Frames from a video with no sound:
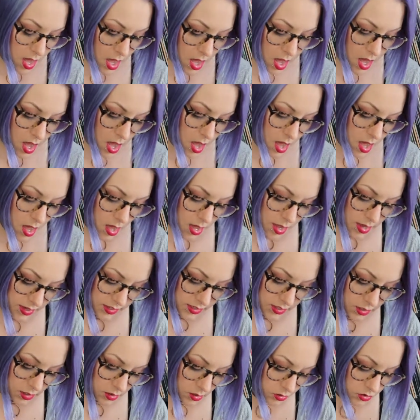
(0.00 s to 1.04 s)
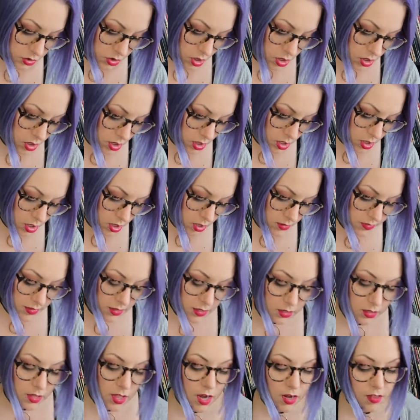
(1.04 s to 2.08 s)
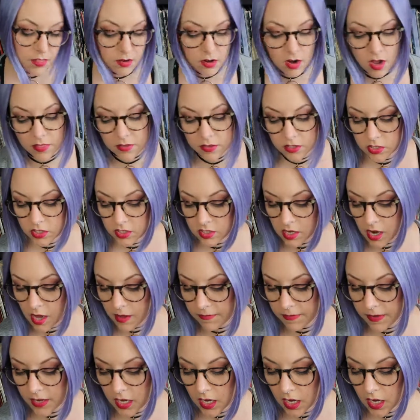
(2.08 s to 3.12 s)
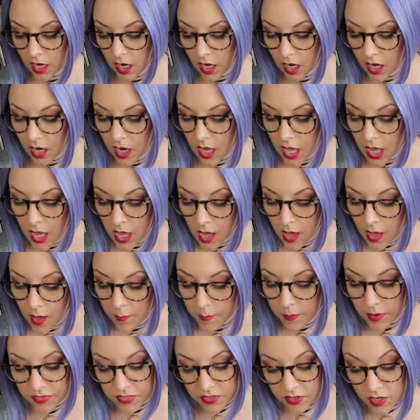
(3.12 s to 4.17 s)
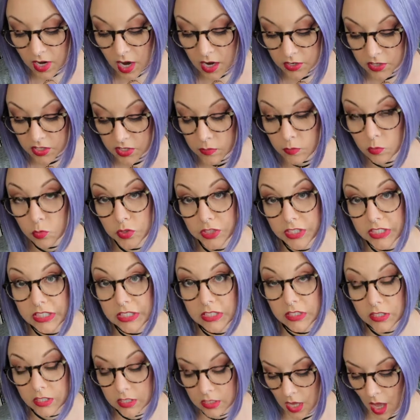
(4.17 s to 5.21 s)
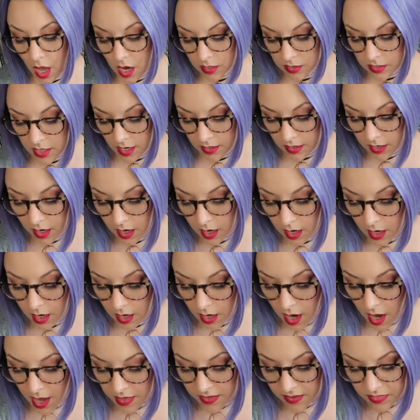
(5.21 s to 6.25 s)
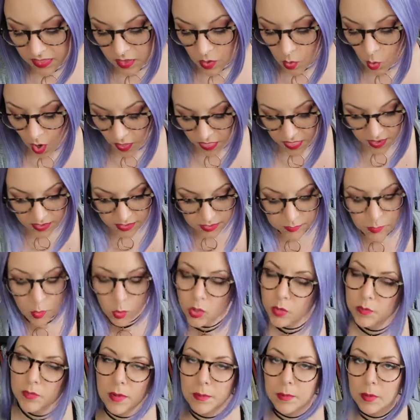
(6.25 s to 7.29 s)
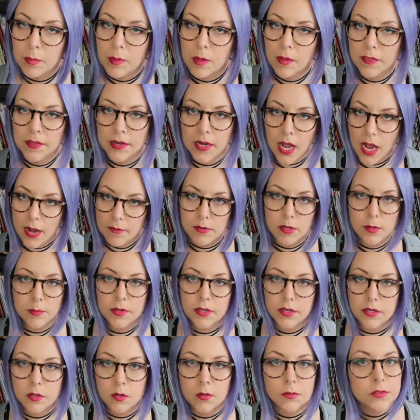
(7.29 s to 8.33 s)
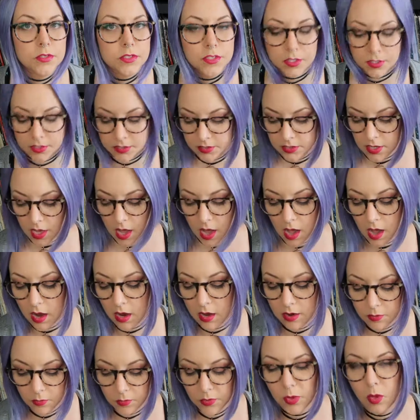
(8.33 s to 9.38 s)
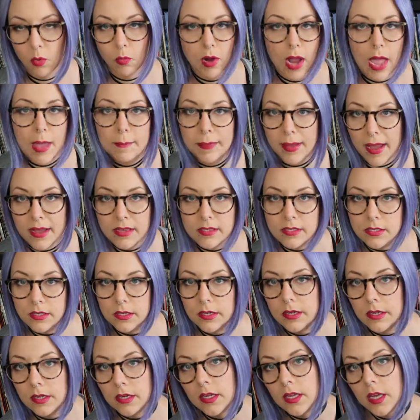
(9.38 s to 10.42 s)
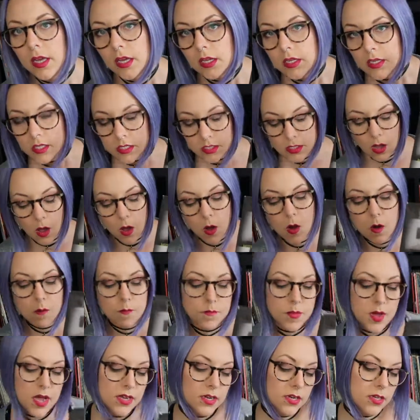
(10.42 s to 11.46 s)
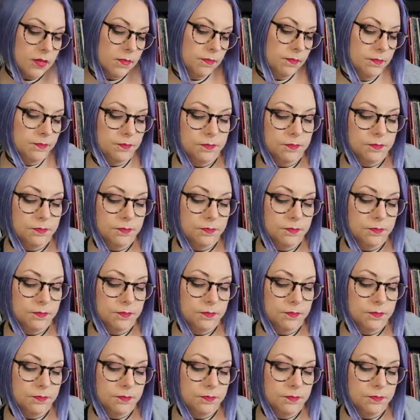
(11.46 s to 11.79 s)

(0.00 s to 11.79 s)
It's a little darker than a lot of their other stuff here, but there are some really good songs on here. I think the one that's most memorable that everybody knows is Real Rat Bastard. So, but